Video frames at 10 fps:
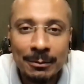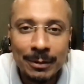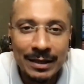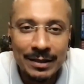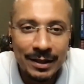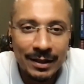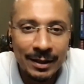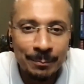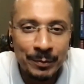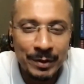But
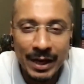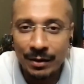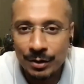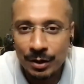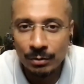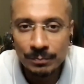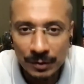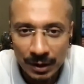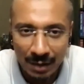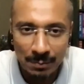yeah,
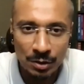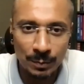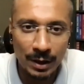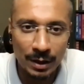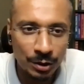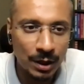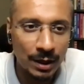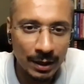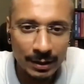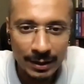so the name is Omer
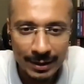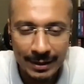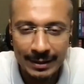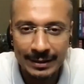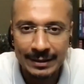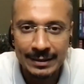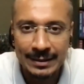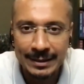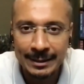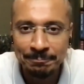Shahid,
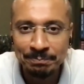and